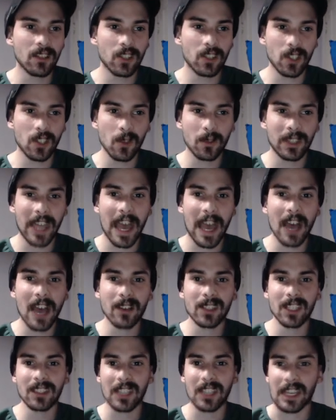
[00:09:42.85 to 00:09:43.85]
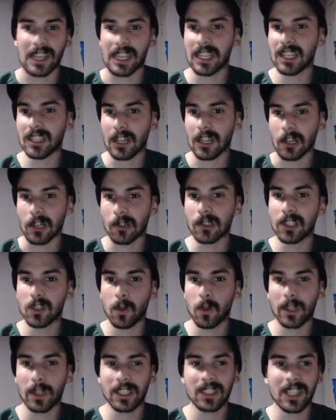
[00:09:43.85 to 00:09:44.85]
2000s, and early
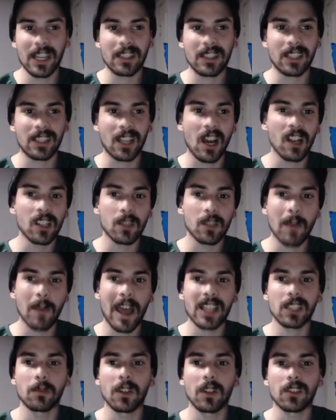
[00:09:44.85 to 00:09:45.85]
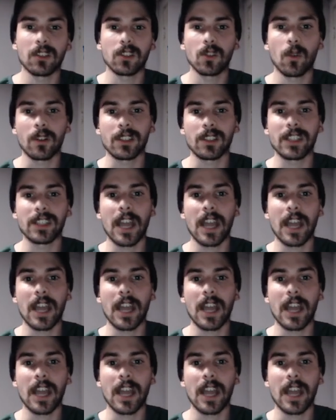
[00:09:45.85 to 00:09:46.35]
2010s of college basketball in stores.